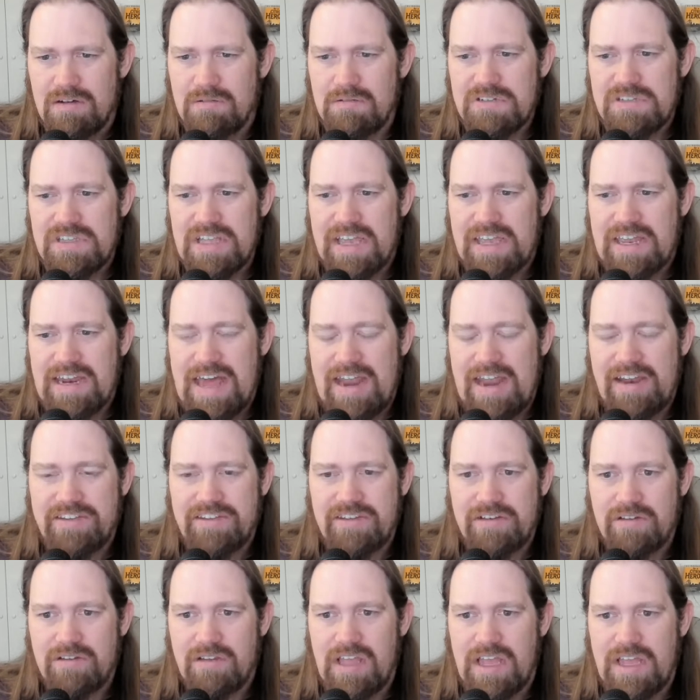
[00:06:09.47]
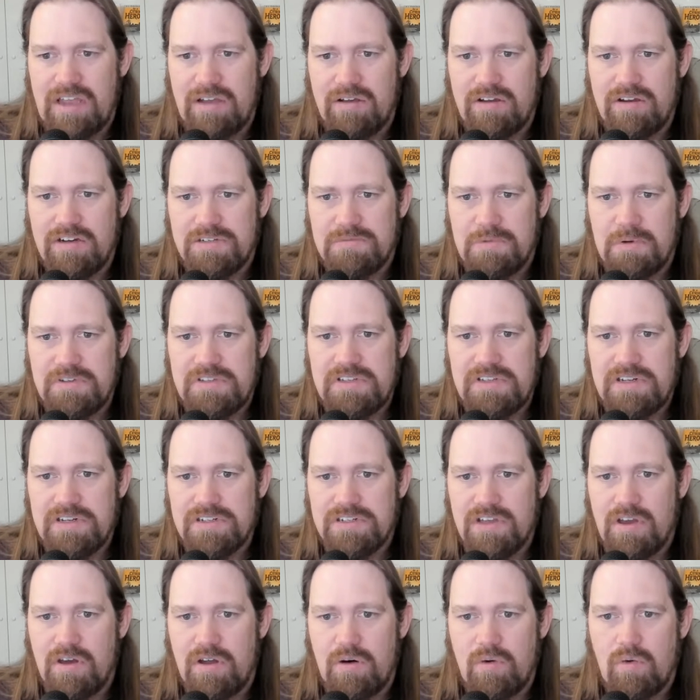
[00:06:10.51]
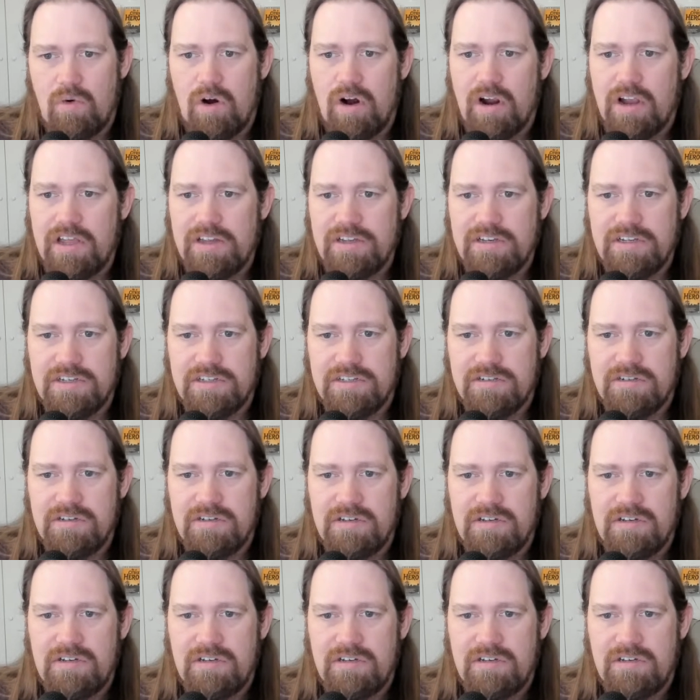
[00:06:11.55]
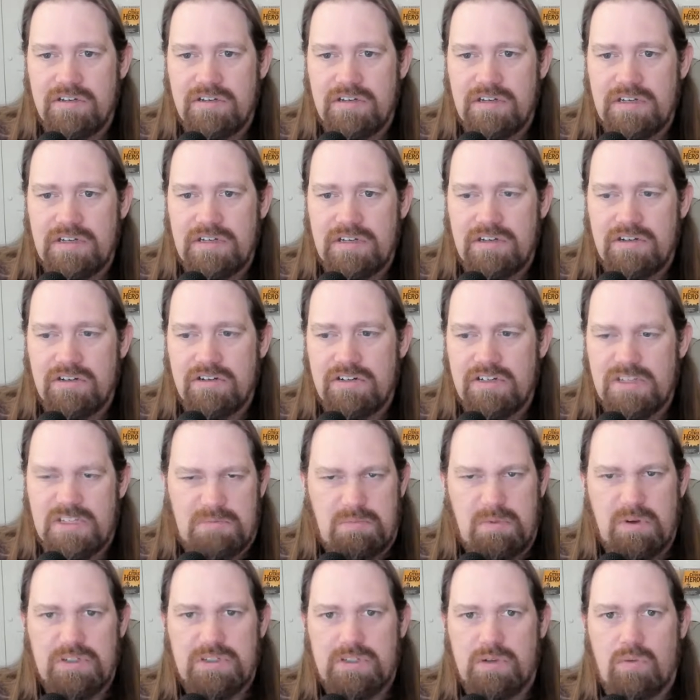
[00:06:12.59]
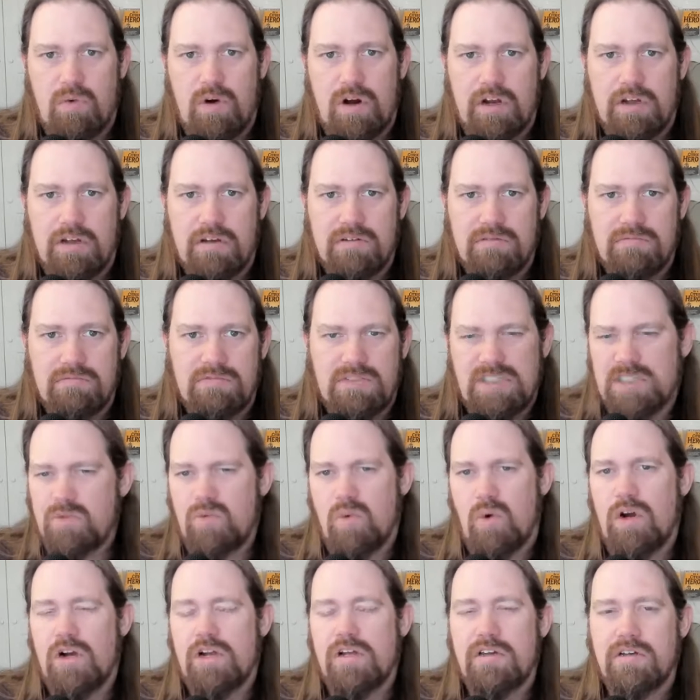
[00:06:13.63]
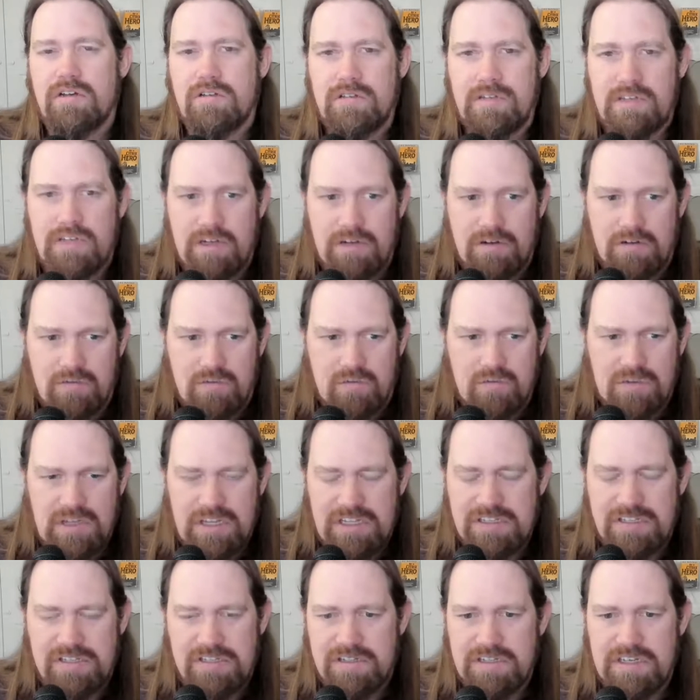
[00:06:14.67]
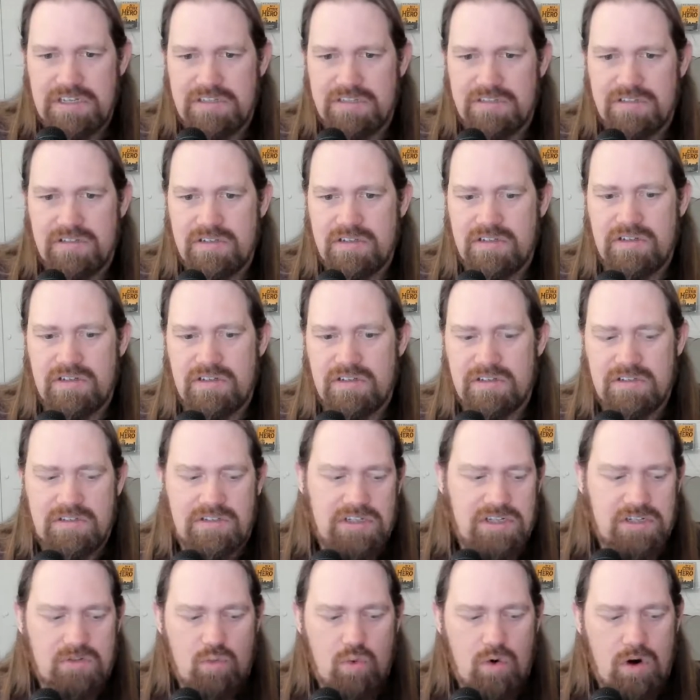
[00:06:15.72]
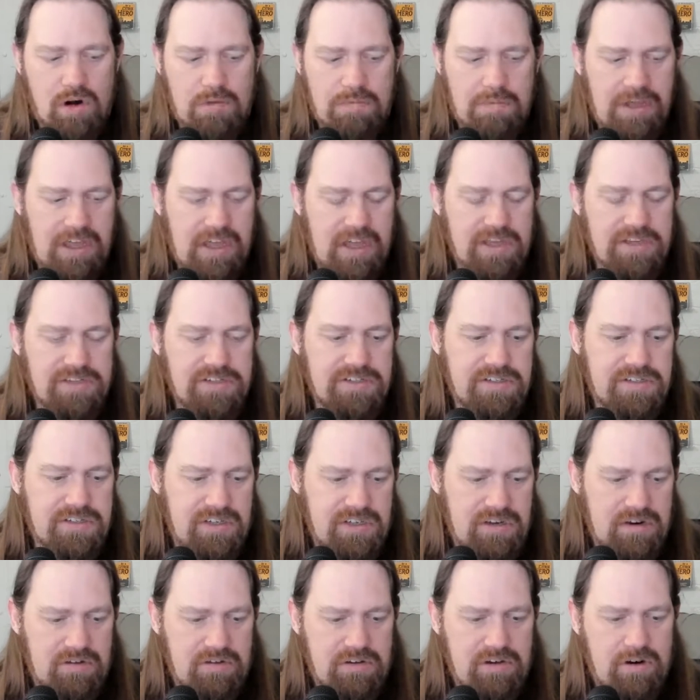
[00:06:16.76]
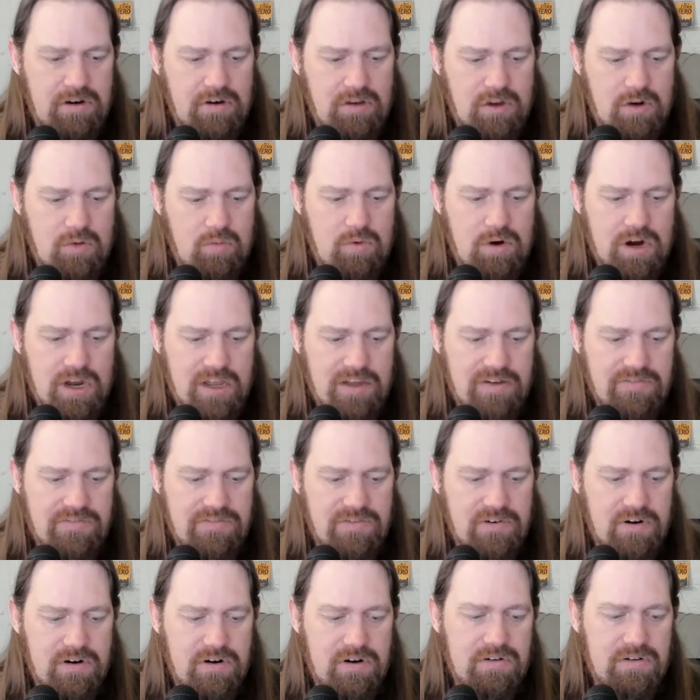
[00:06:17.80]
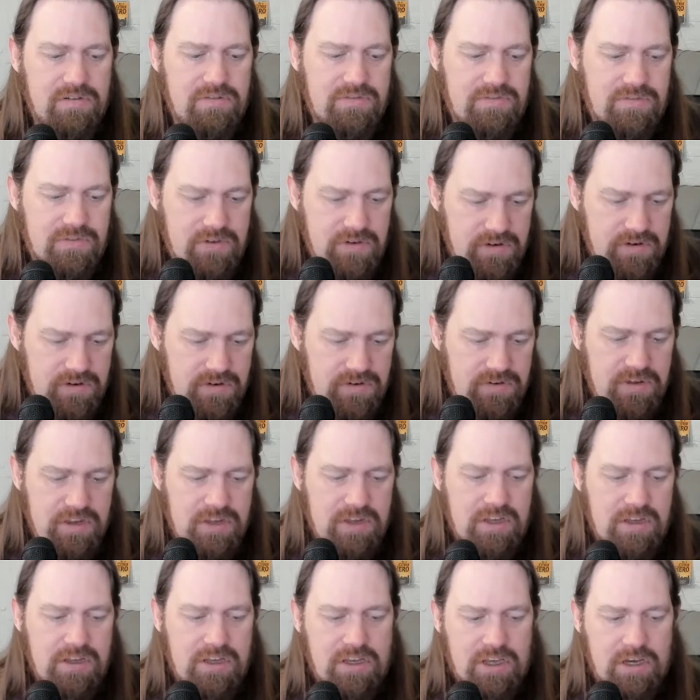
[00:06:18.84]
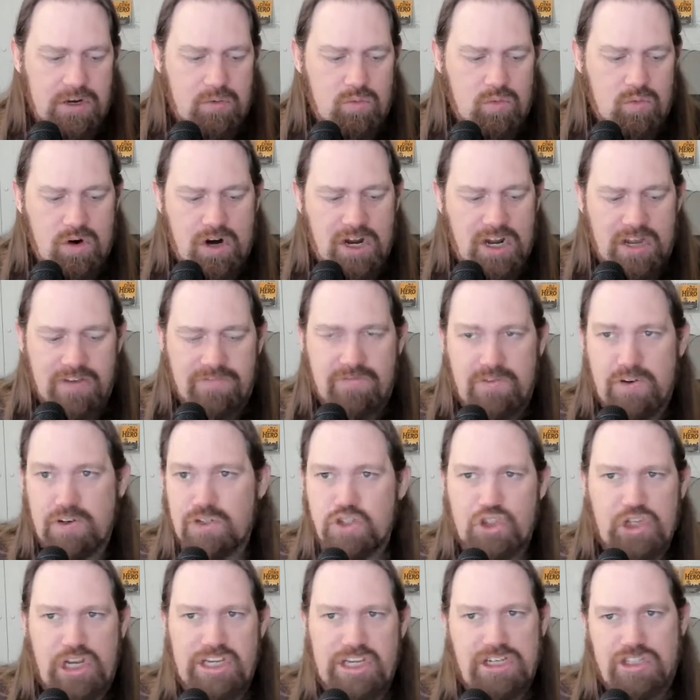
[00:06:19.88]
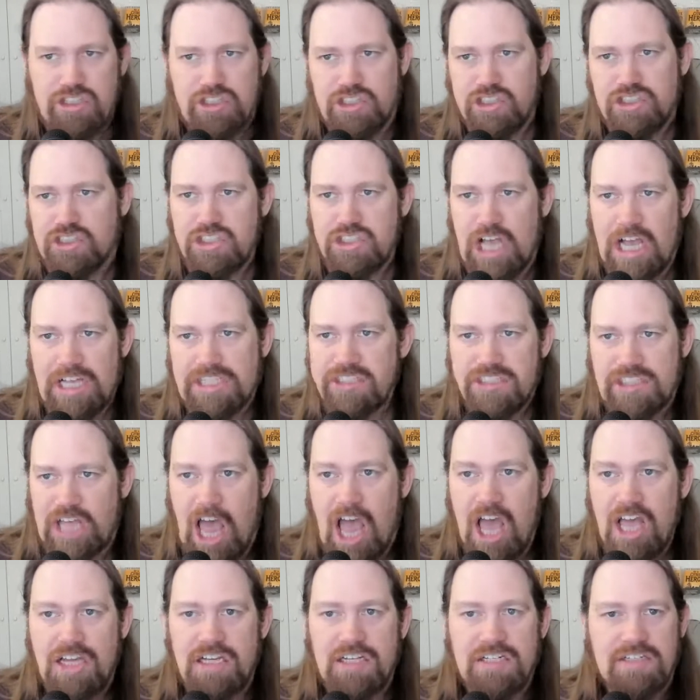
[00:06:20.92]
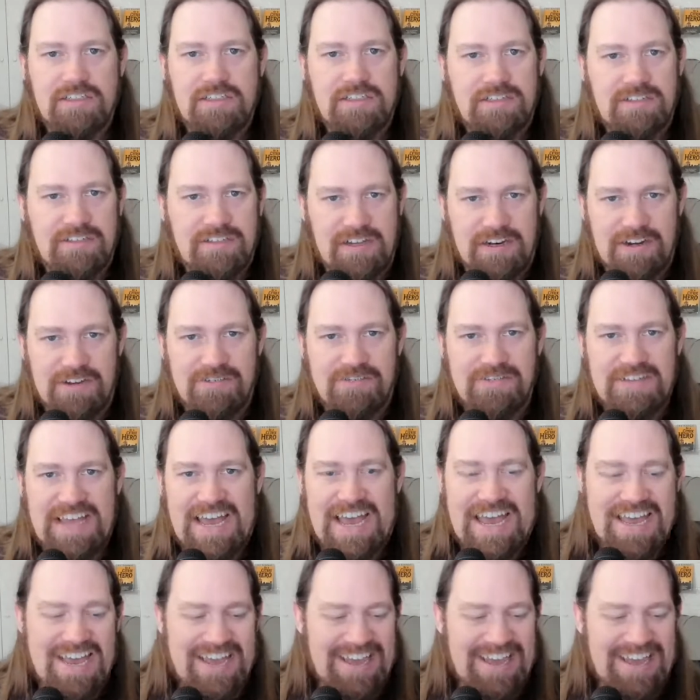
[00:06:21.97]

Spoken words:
almost like an attitude like you're supposed to just go to work and just you're just supposed to work, just work. It's just work because you're working for you're working for Jesus. You know,